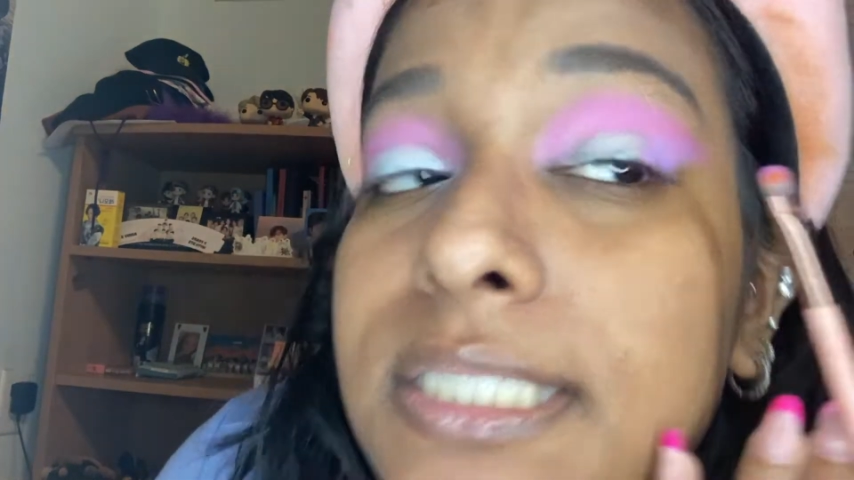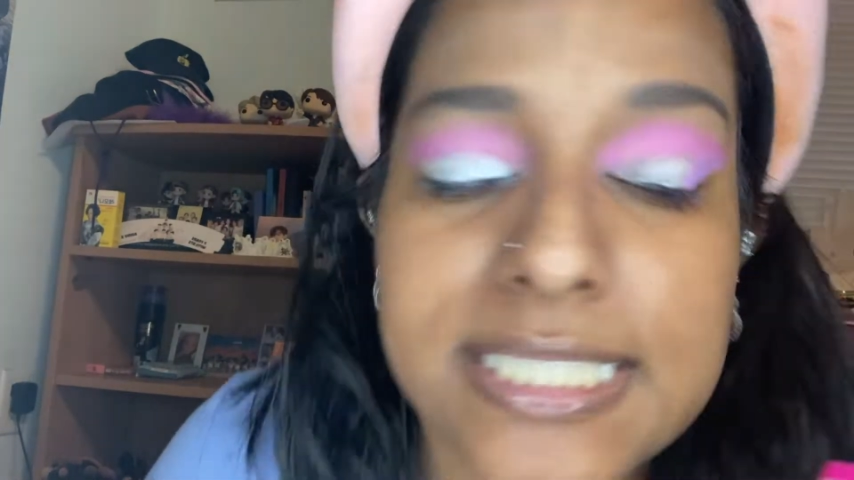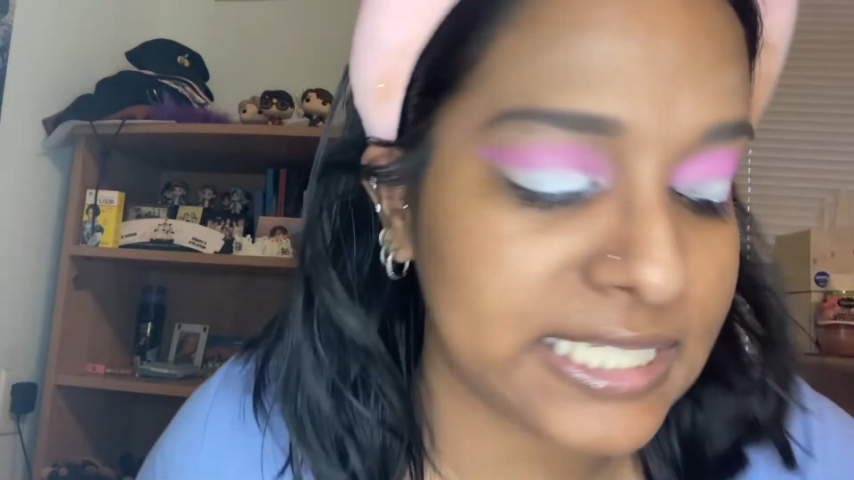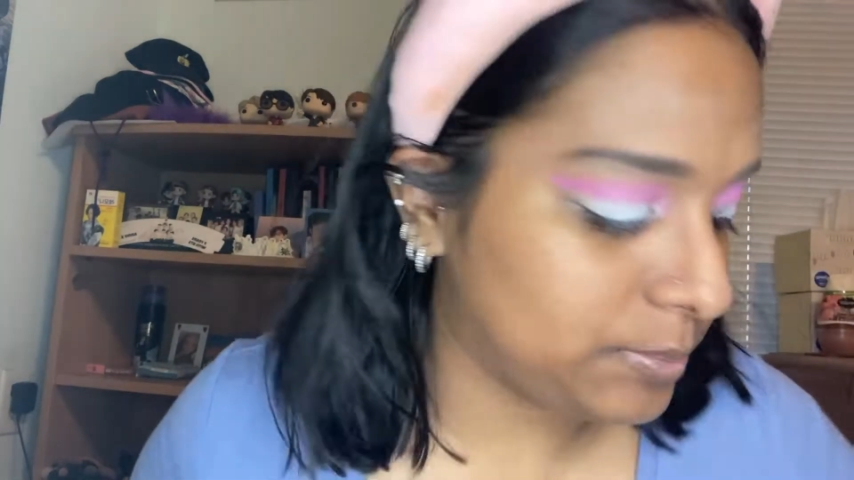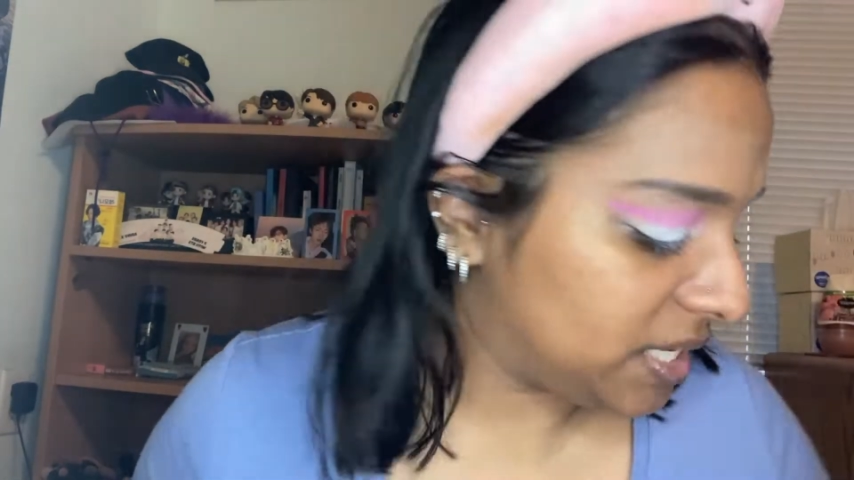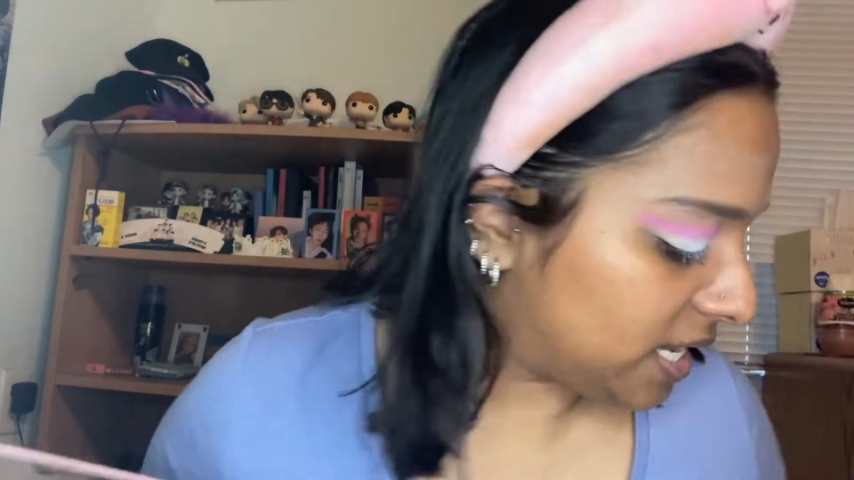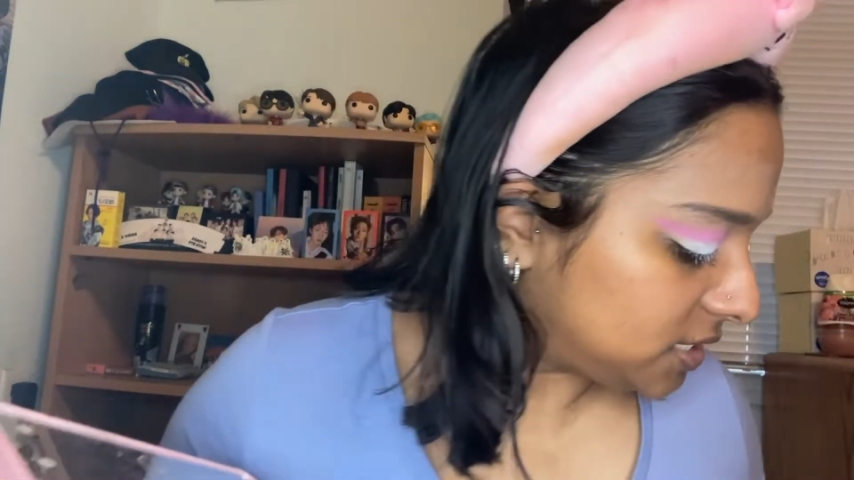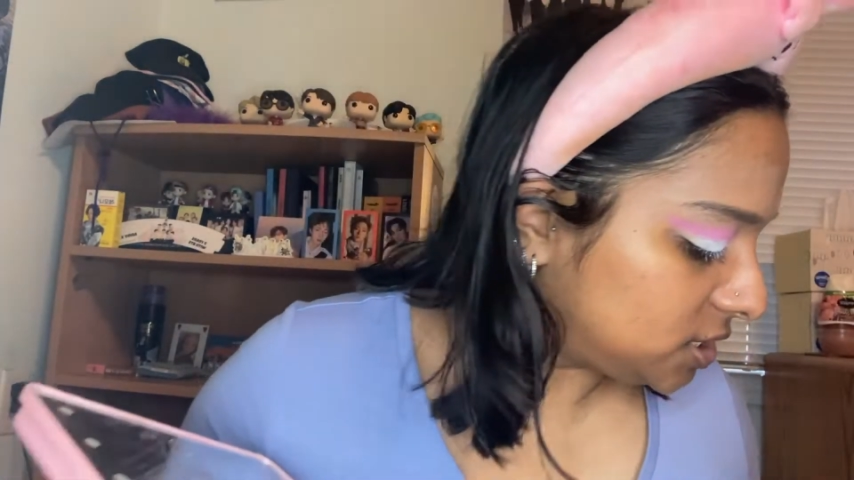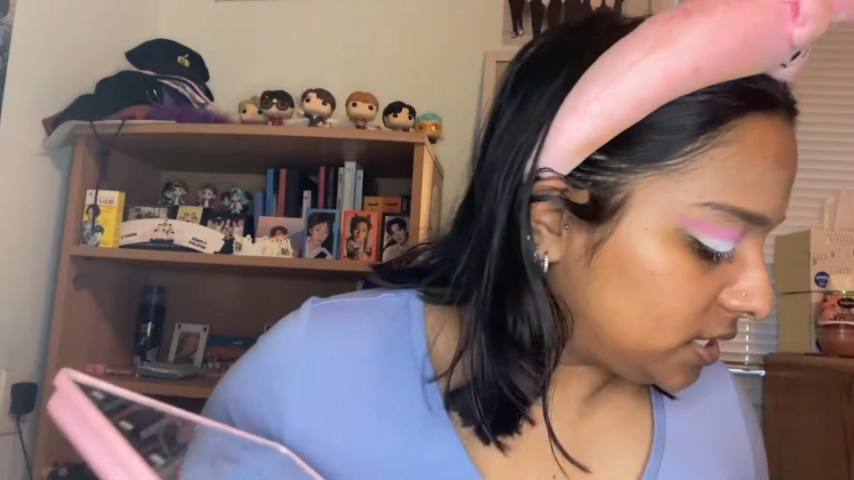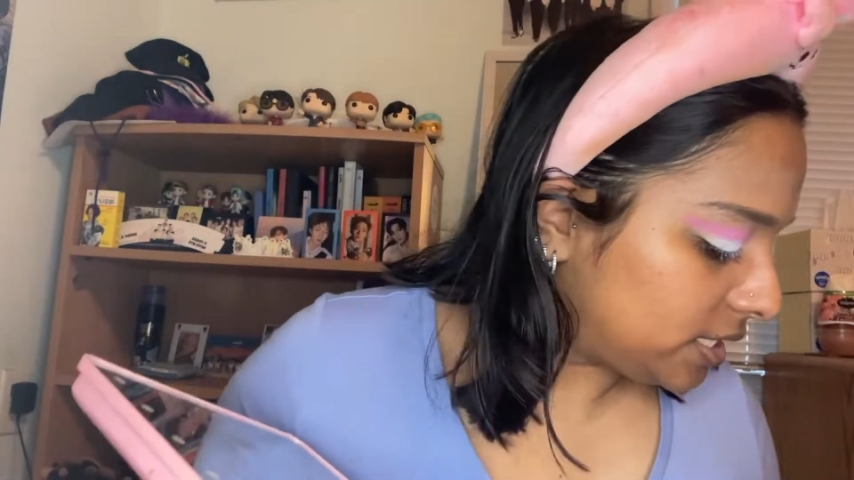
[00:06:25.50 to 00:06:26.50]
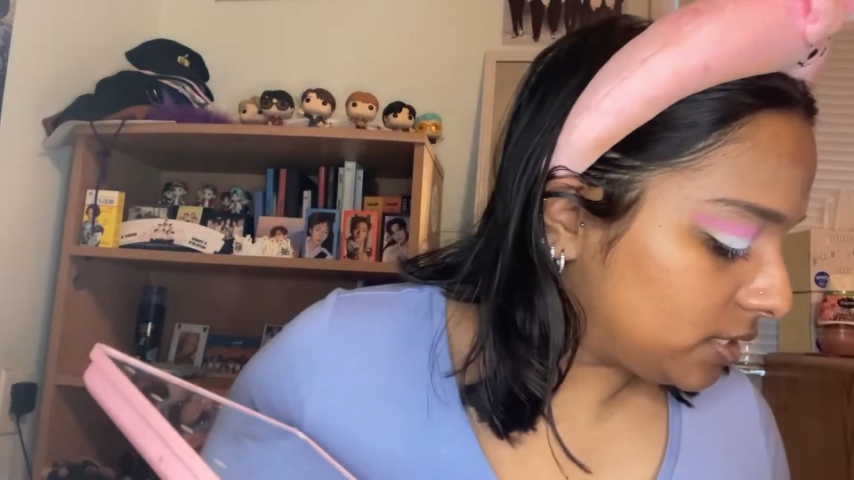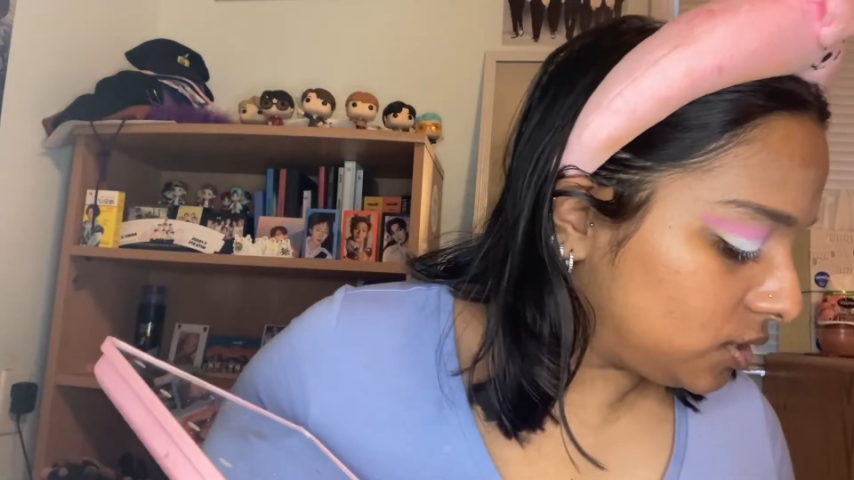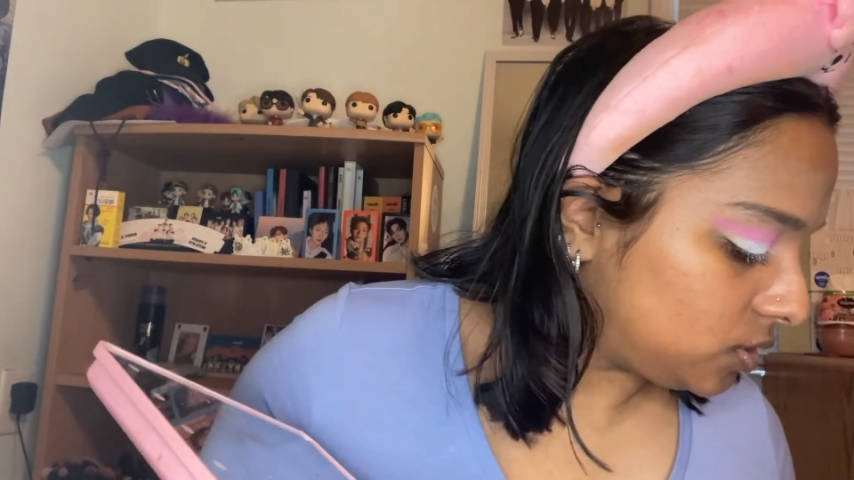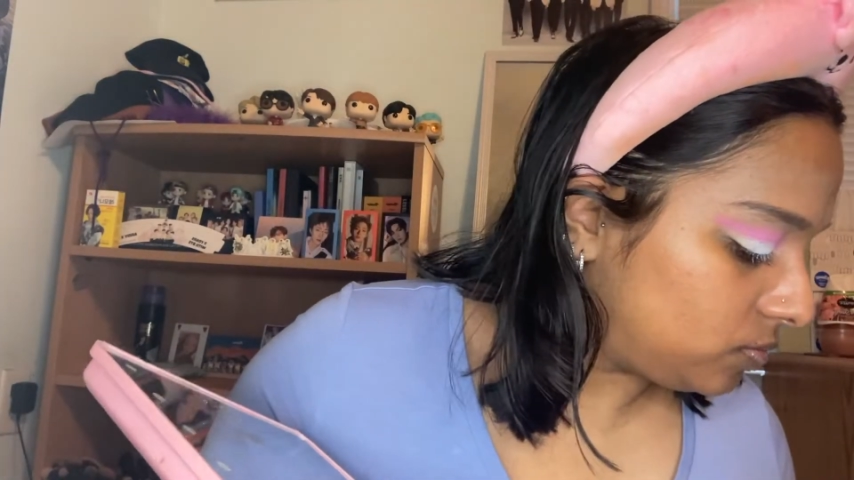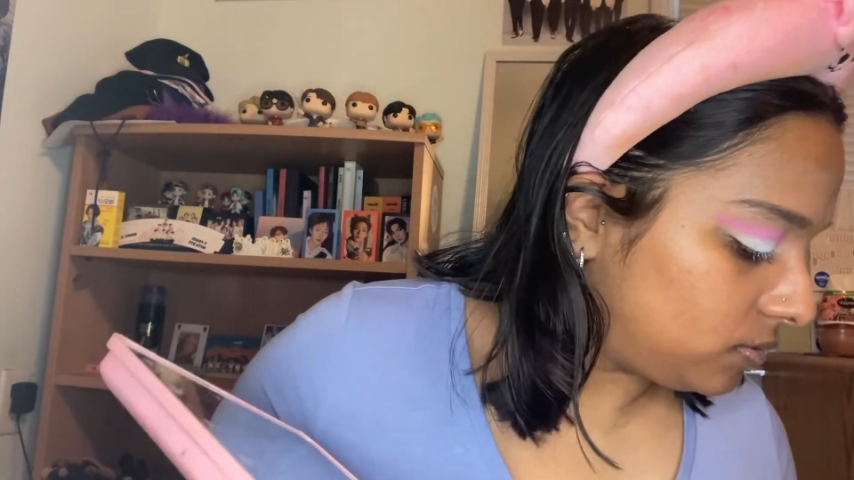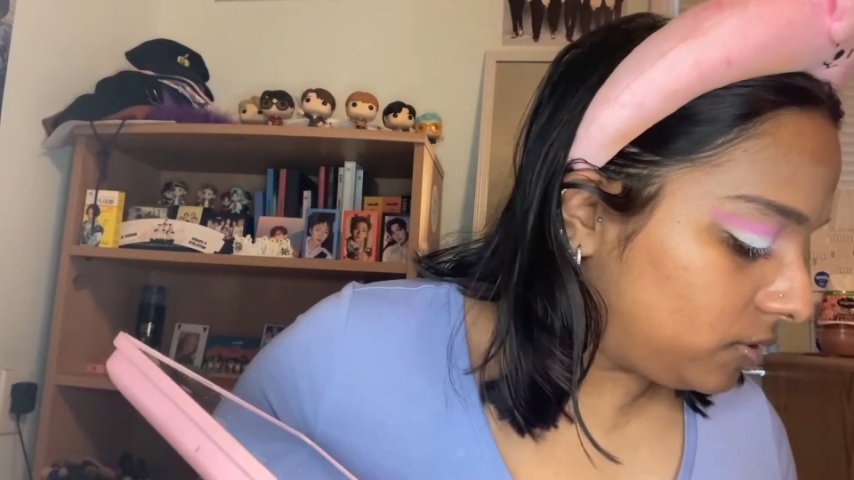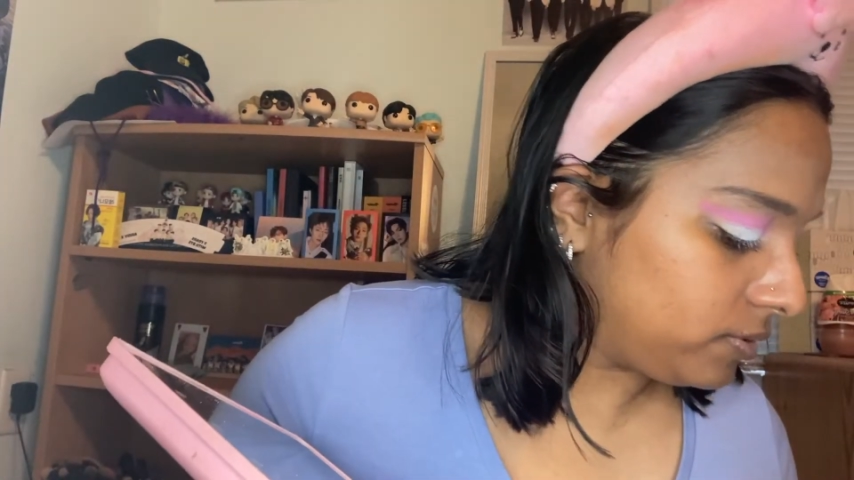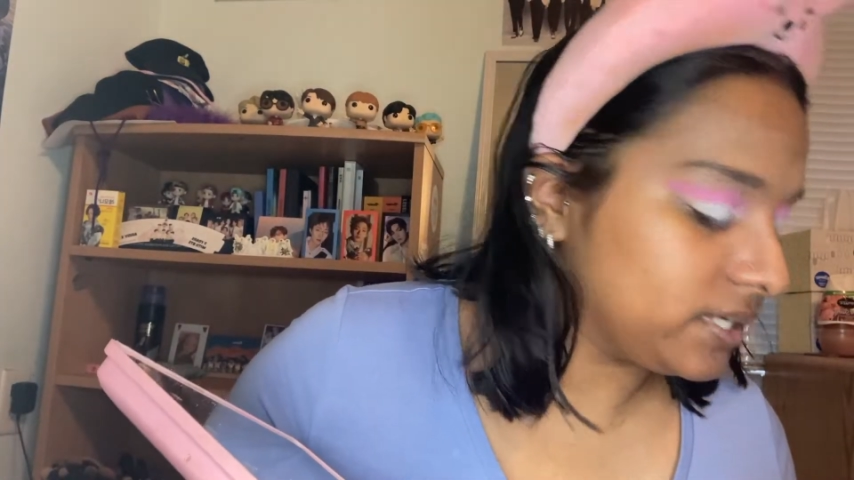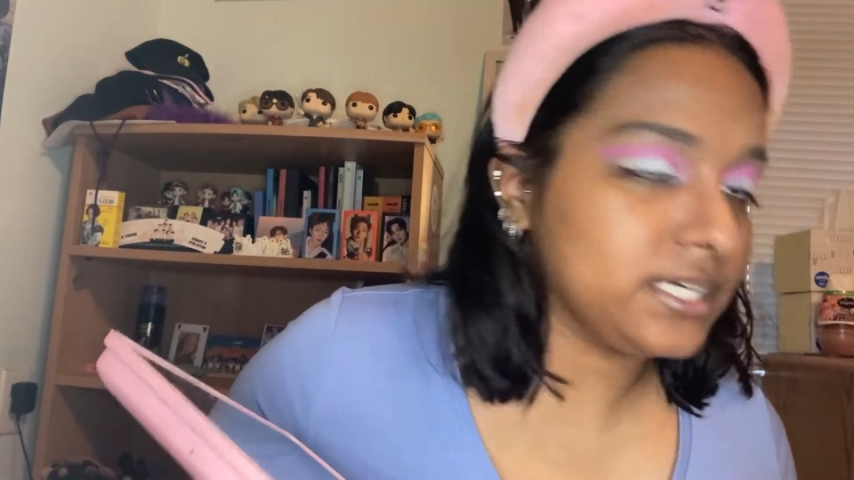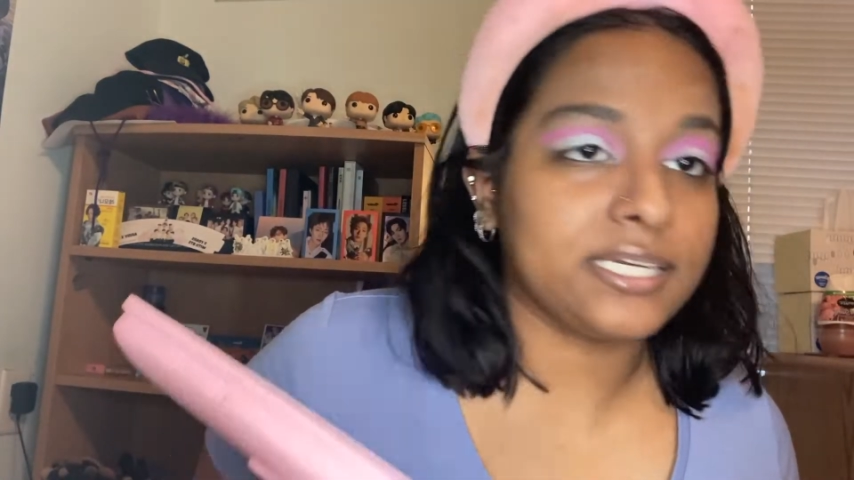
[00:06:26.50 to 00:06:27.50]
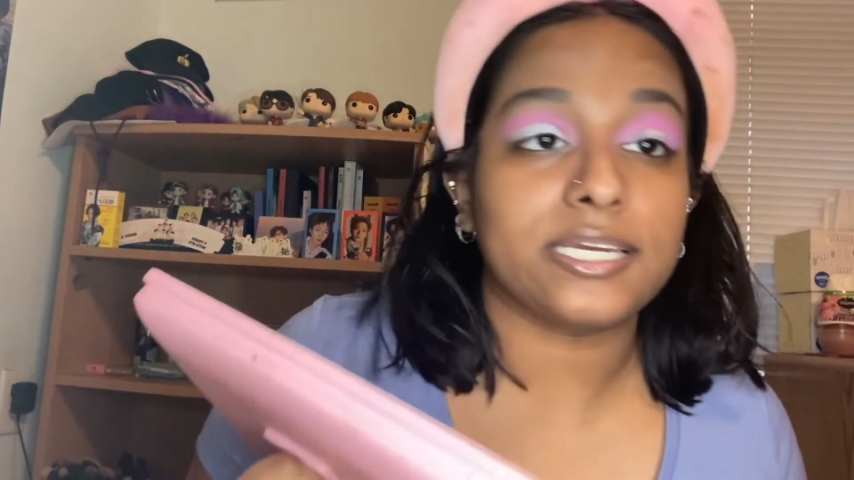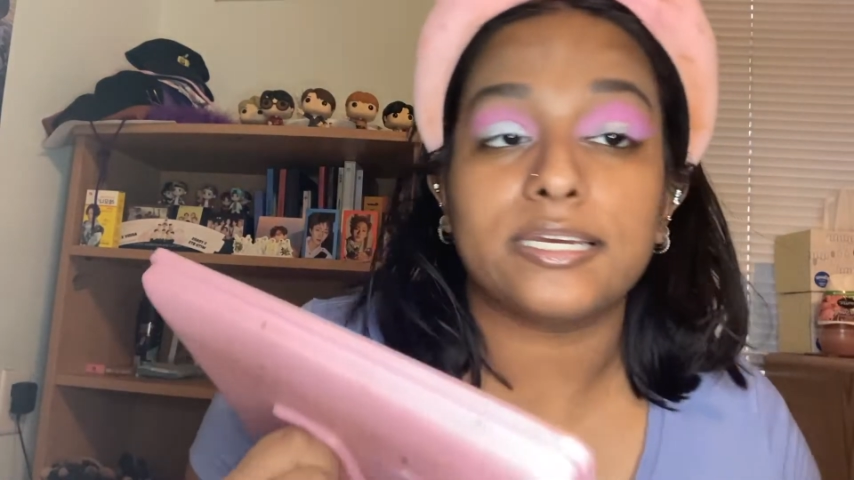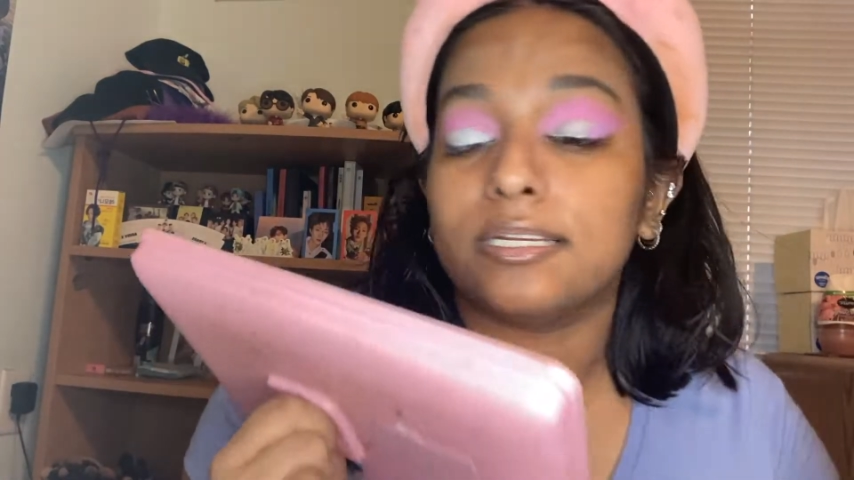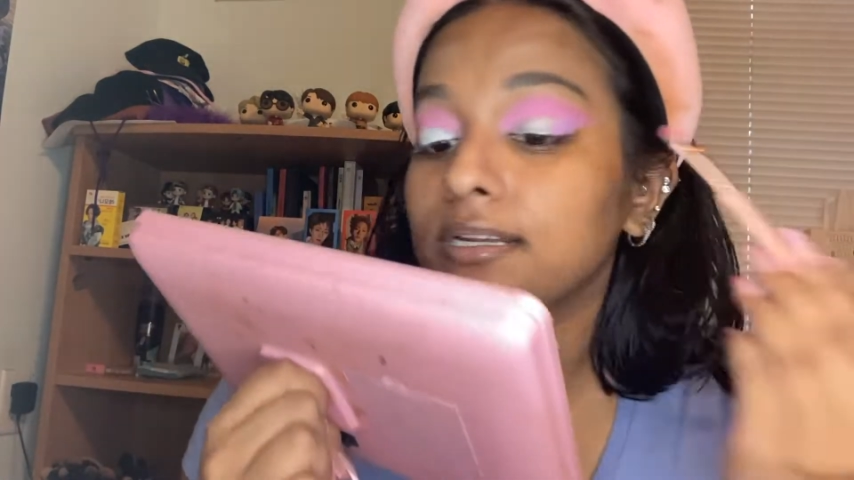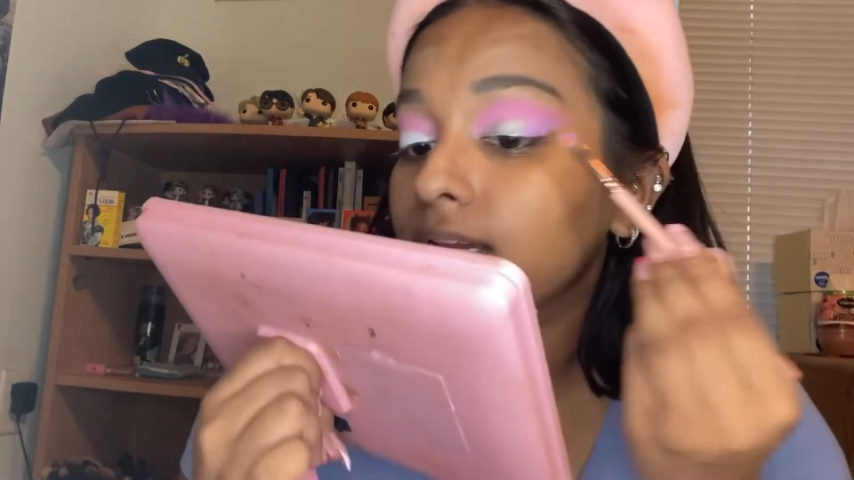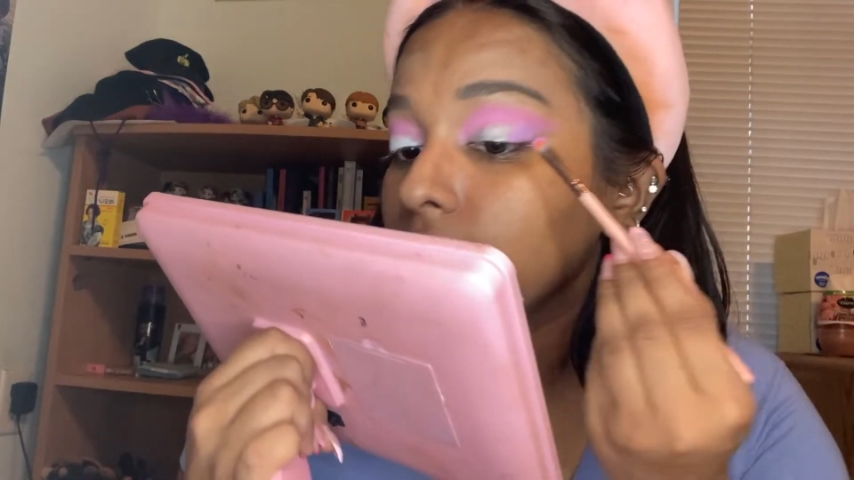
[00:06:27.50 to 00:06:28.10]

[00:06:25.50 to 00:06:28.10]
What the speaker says: Sleepyhead shade, you wanna again